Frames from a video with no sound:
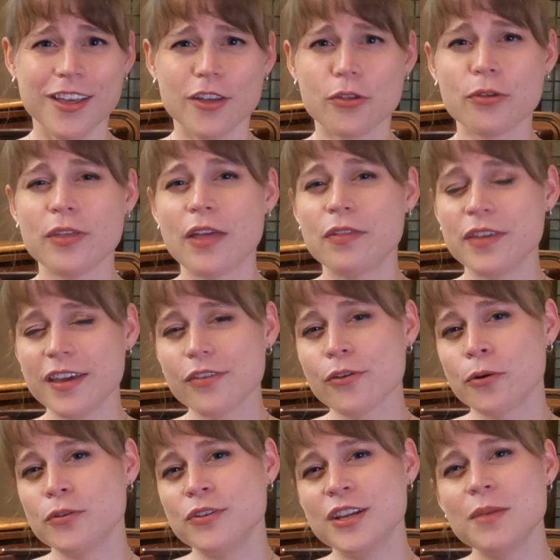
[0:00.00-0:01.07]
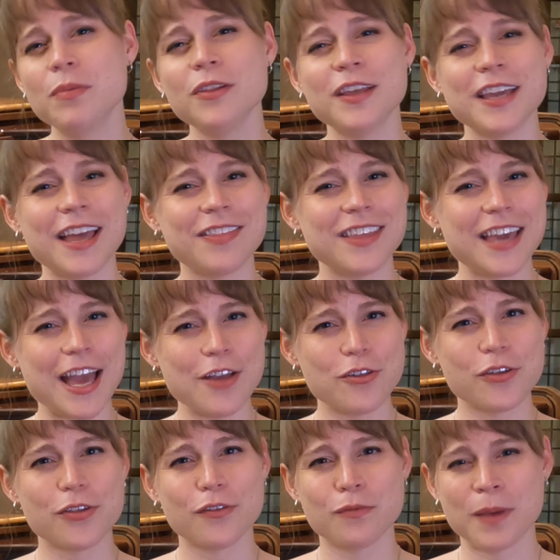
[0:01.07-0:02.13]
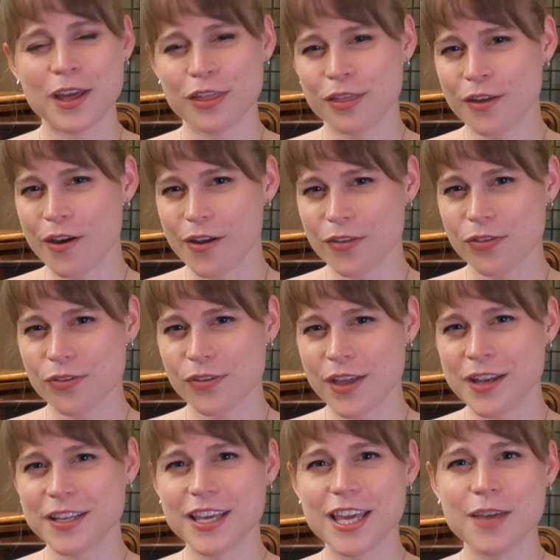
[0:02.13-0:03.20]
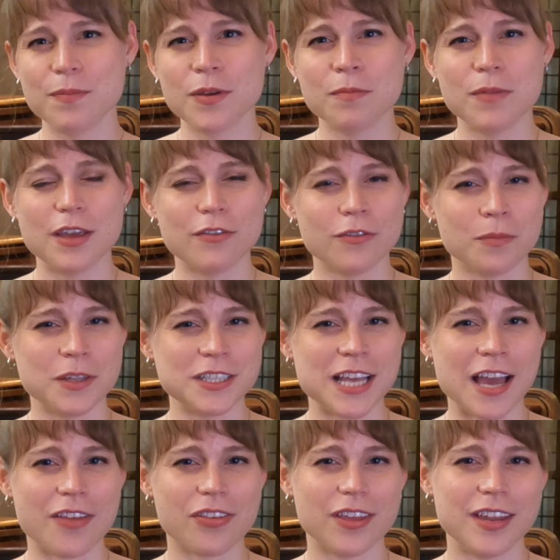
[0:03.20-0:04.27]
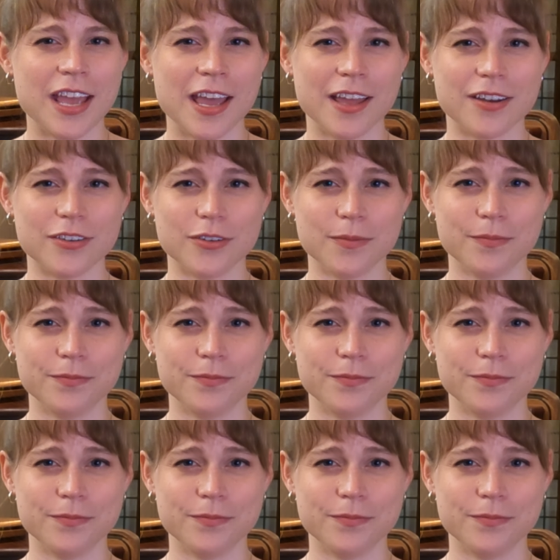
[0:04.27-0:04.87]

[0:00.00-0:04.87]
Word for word: so that these aren't nibbling at the edges of my thoughts and keeping me from the task at hand.